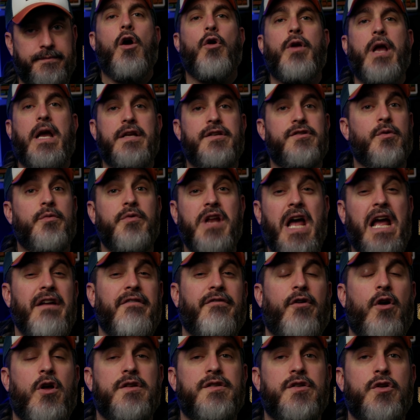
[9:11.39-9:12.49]
Okay, so night
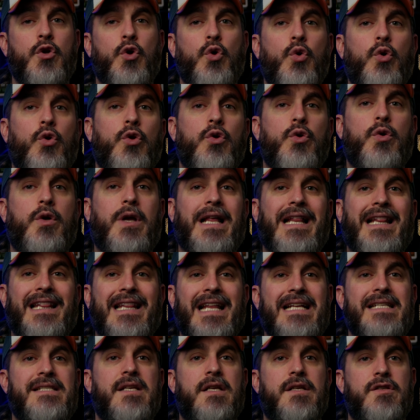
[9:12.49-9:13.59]
falls and Ugluk
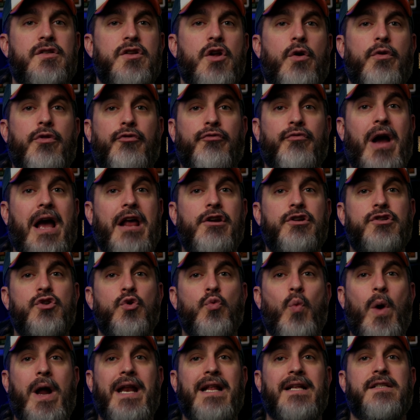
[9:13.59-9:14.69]
lets us know the riders are
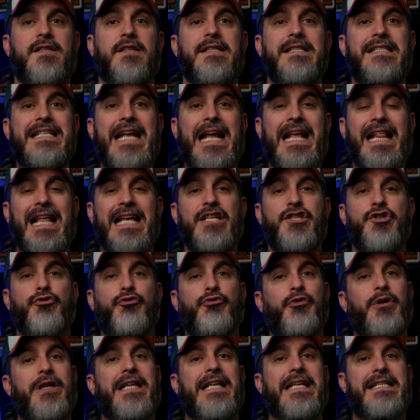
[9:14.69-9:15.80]
waiting until daylight to
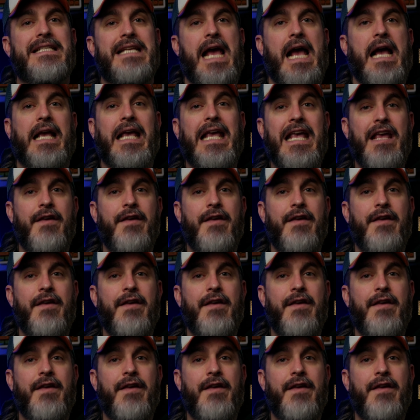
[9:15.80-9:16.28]
really attack,